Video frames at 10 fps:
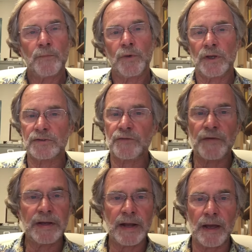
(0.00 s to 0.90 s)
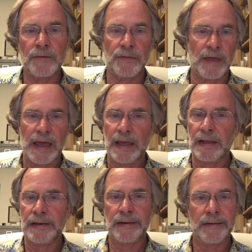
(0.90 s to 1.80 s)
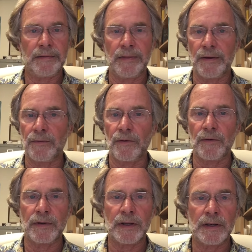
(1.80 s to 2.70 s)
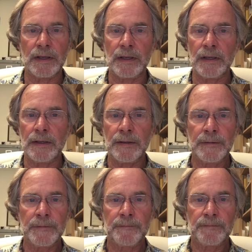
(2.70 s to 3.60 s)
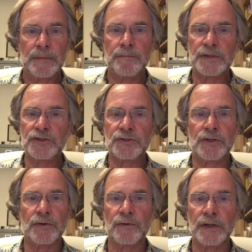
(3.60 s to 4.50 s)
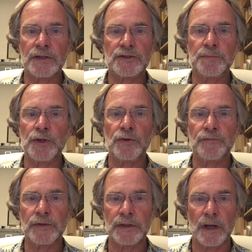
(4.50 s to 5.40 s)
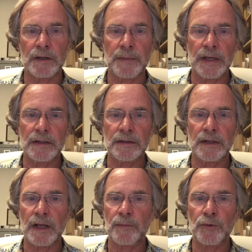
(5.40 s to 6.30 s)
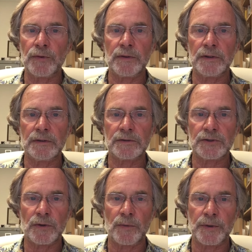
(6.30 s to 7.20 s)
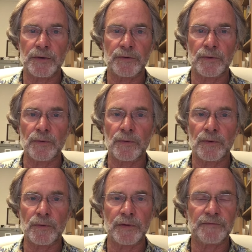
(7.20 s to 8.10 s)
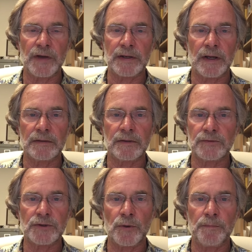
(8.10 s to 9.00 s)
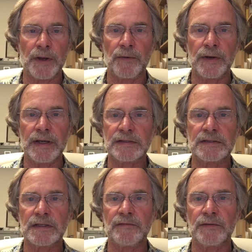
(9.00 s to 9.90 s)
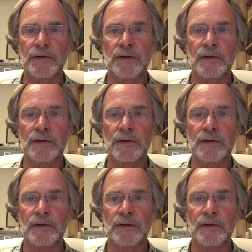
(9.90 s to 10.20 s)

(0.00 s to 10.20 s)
We also find out that there aren't any mysterious, beautiful young men in the neighborhood to show up at her door. We find out there's no baronets even